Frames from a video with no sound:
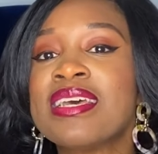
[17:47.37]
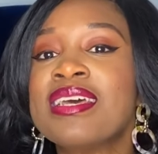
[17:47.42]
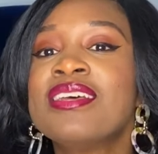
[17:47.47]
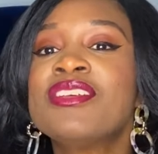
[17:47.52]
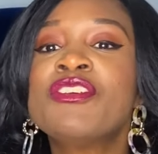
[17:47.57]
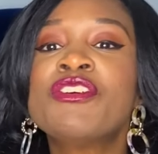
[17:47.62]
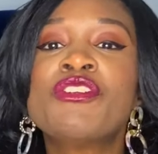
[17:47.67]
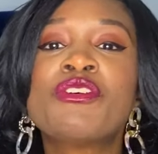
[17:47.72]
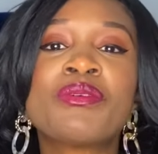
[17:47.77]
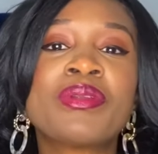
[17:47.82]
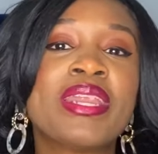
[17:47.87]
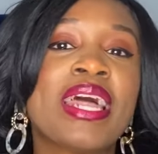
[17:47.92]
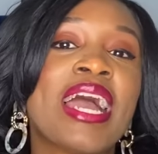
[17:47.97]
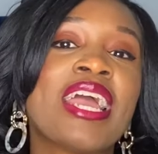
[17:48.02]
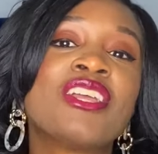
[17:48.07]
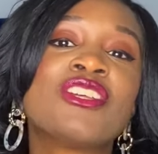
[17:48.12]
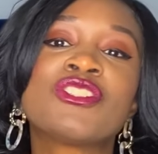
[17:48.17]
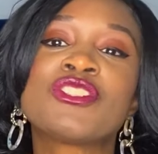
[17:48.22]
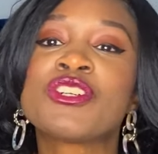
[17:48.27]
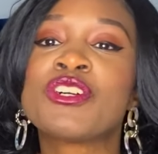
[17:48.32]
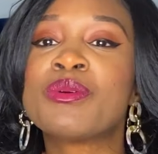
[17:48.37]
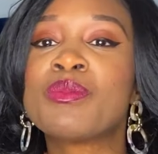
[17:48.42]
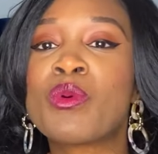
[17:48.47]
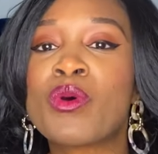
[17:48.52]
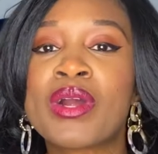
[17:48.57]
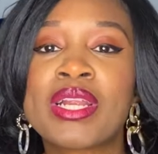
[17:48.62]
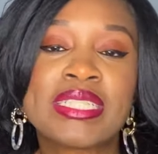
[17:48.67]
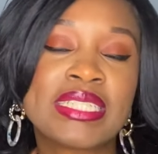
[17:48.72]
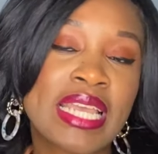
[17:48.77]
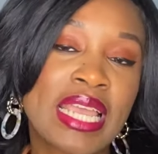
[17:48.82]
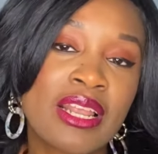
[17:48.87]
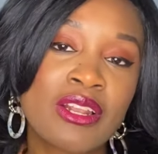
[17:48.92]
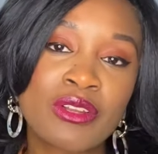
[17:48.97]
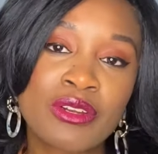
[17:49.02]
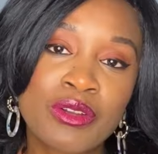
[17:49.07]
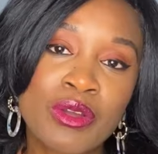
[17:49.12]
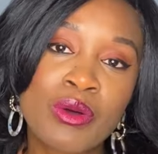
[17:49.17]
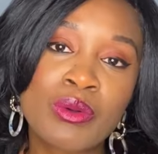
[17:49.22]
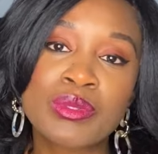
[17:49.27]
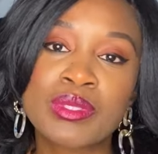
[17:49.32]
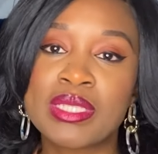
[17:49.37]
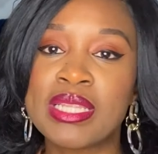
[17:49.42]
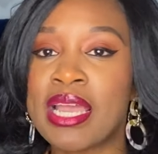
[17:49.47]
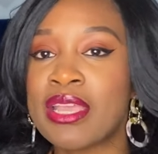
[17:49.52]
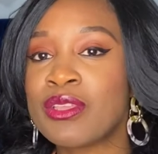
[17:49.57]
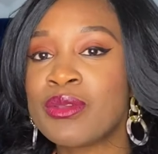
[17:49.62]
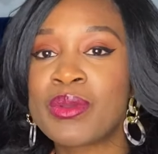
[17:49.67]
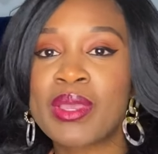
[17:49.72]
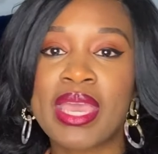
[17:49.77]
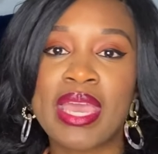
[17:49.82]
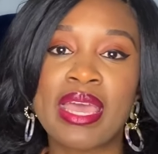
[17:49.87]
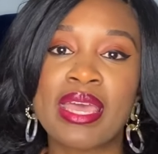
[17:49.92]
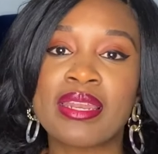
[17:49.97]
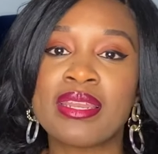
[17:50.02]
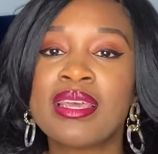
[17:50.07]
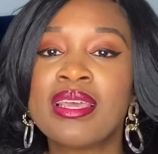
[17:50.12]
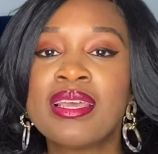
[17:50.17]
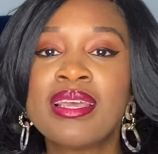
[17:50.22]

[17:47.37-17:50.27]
nicer, more tailored coats that you can,